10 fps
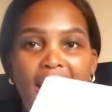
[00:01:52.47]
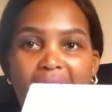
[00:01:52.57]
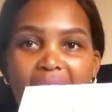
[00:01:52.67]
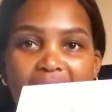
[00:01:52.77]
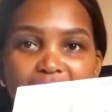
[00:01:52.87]

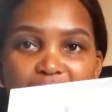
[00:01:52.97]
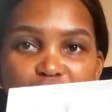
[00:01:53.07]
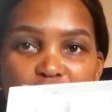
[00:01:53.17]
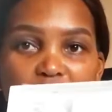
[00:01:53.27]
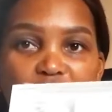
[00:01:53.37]
and a
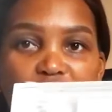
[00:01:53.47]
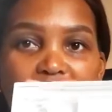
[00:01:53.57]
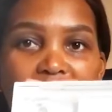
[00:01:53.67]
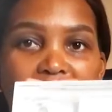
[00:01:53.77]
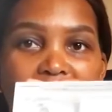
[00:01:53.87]

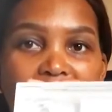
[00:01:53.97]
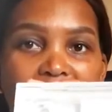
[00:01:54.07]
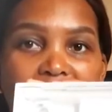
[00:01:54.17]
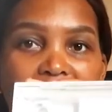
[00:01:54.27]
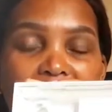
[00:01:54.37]
charger
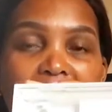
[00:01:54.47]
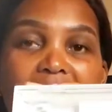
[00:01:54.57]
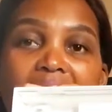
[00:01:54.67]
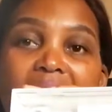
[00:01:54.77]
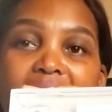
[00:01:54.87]

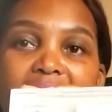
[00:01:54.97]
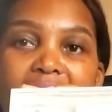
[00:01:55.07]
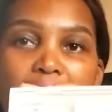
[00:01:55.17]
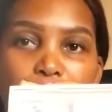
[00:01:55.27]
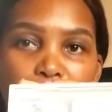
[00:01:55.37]
and
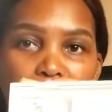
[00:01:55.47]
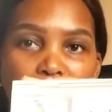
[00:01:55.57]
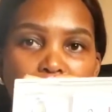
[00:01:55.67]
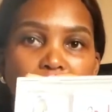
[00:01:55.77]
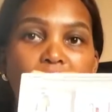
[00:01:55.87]
a
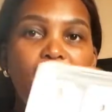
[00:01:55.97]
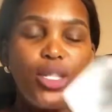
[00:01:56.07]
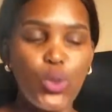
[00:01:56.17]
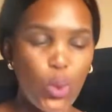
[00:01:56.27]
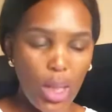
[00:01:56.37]
pin
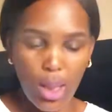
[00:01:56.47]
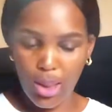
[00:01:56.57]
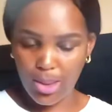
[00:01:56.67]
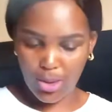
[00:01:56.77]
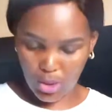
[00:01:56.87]
as well.
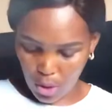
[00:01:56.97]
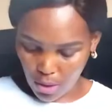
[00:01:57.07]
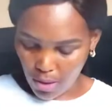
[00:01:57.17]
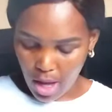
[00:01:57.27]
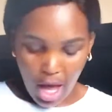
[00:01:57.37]

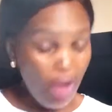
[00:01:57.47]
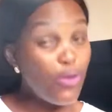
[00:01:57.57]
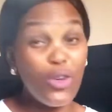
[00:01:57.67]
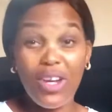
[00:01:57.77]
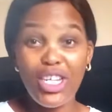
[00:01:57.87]
So I've
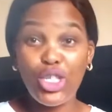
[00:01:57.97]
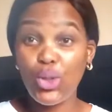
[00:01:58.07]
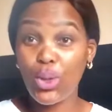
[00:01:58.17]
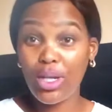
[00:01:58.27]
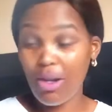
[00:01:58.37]
already
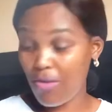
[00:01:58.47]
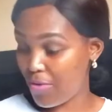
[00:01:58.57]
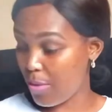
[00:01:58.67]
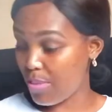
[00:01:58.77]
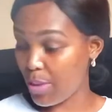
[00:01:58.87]
took it out
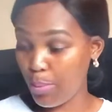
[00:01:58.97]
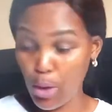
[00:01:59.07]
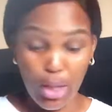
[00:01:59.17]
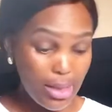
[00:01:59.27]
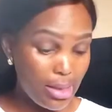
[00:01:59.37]
from the
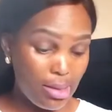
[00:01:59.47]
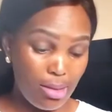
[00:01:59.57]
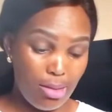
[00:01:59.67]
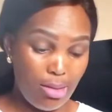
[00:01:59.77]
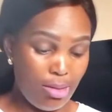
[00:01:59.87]
box.
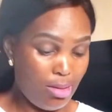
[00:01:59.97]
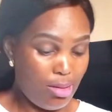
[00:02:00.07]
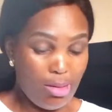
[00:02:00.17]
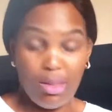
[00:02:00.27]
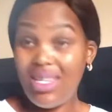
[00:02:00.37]

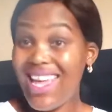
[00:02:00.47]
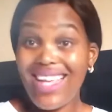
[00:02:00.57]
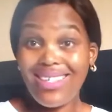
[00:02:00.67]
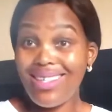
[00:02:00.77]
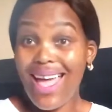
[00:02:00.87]

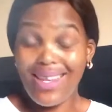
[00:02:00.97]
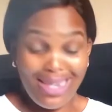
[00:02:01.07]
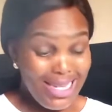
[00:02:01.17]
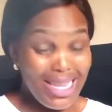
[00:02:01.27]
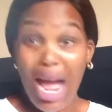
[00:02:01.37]
Nyas nan
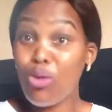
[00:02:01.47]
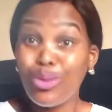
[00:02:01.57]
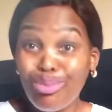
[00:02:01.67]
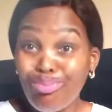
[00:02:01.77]
it down.